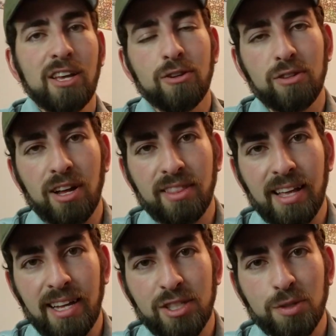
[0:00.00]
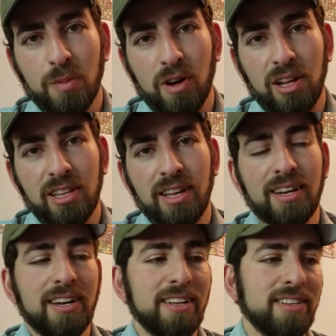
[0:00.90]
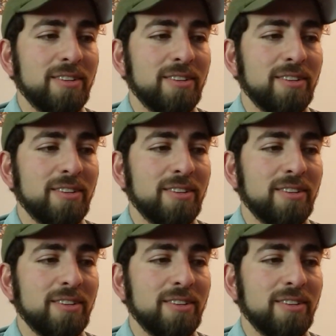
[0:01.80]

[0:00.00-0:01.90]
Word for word: They're not that small.